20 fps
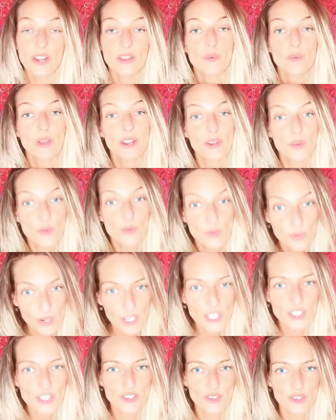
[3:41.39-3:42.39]
where you
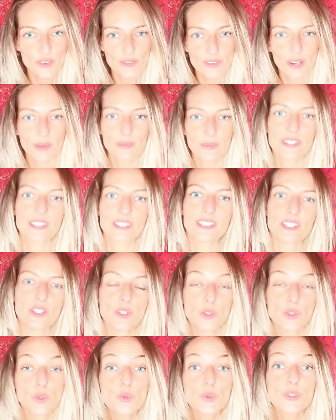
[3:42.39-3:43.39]
reach your frequency,
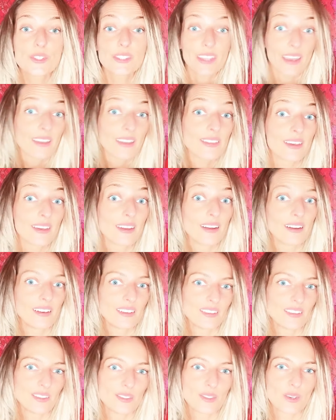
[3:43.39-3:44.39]
you stay there,
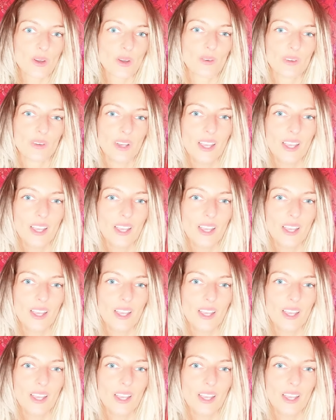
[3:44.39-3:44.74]
you know.